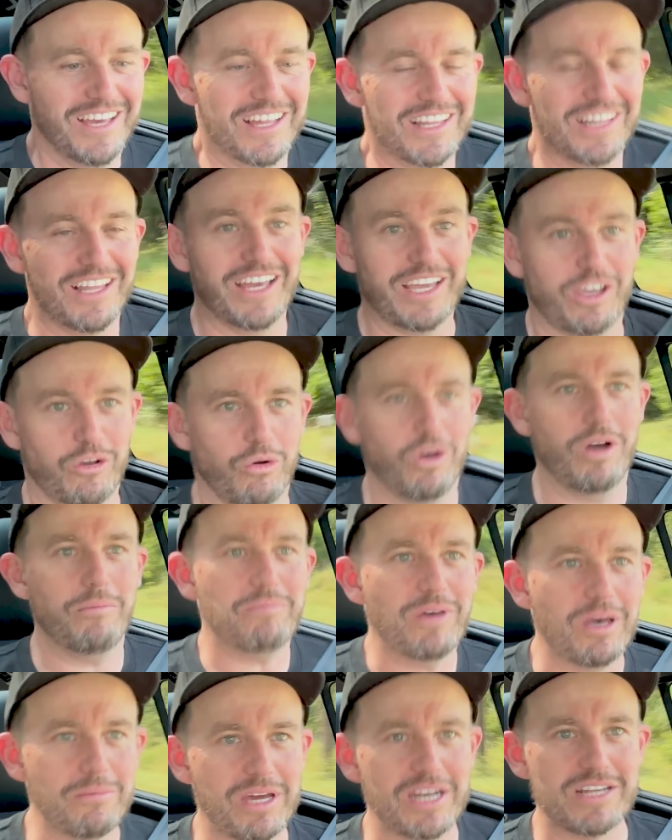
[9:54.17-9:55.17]
like, whoop,
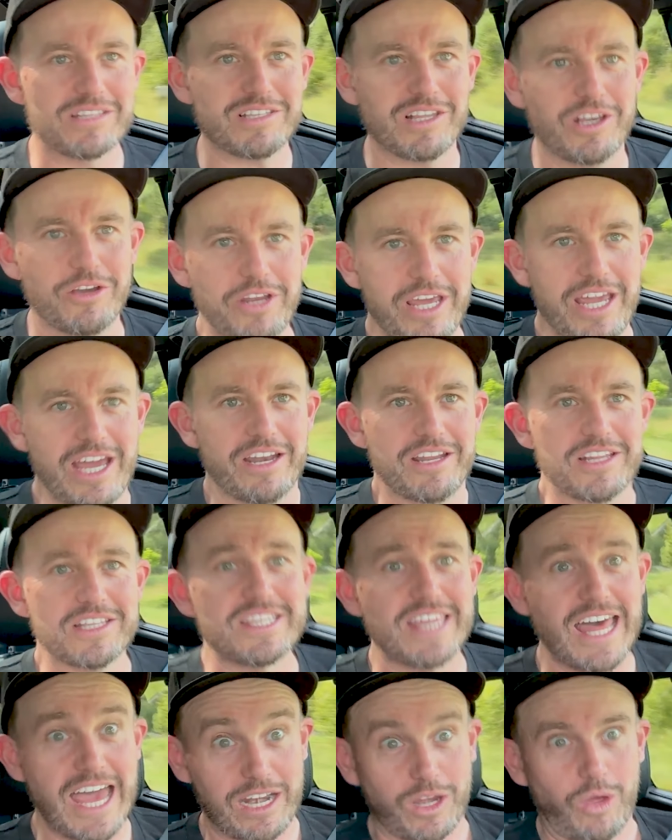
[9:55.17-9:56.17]
I better slow down. It's
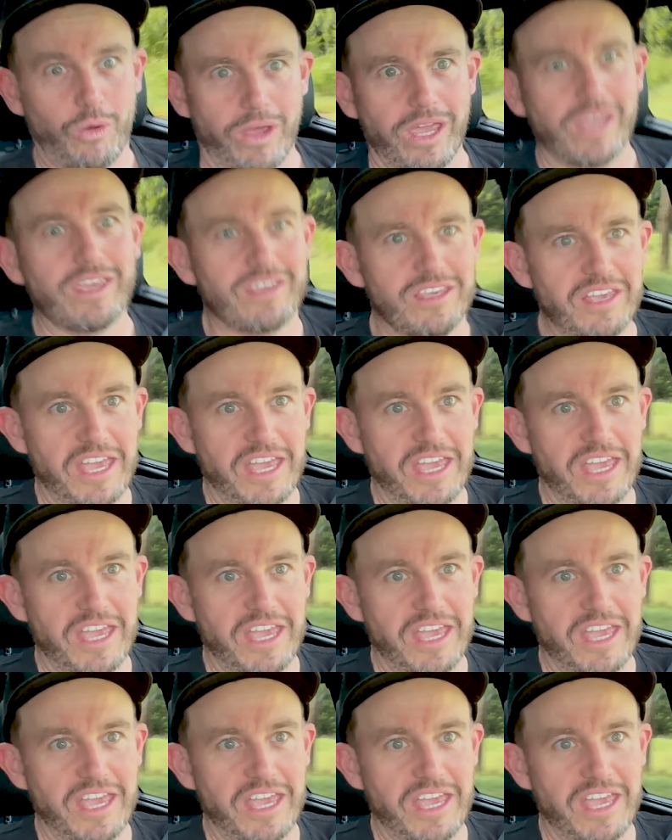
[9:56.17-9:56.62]
that quick.